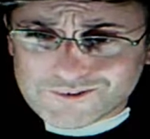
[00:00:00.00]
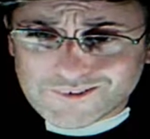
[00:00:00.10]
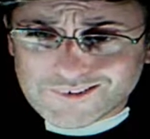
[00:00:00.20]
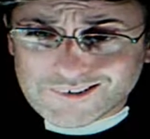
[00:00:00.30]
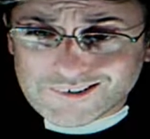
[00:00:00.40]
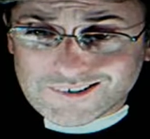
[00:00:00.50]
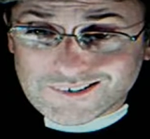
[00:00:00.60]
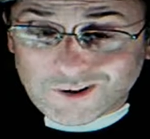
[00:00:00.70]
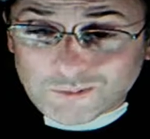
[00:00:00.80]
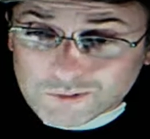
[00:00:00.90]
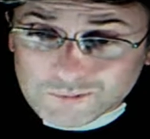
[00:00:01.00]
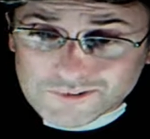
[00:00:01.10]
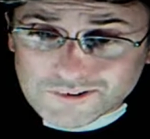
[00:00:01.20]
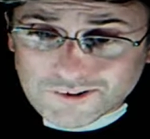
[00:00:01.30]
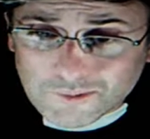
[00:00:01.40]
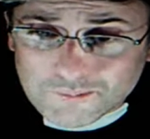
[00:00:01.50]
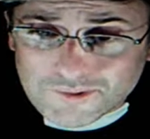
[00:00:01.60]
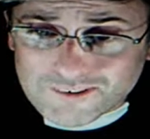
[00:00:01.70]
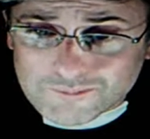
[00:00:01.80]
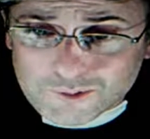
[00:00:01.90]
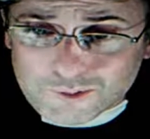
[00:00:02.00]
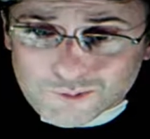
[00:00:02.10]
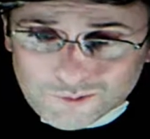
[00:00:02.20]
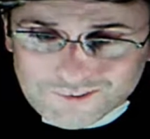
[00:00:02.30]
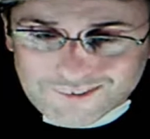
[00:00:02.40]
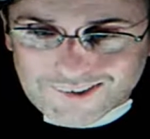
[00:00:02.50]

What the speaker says: very optimistic, upbeat mood.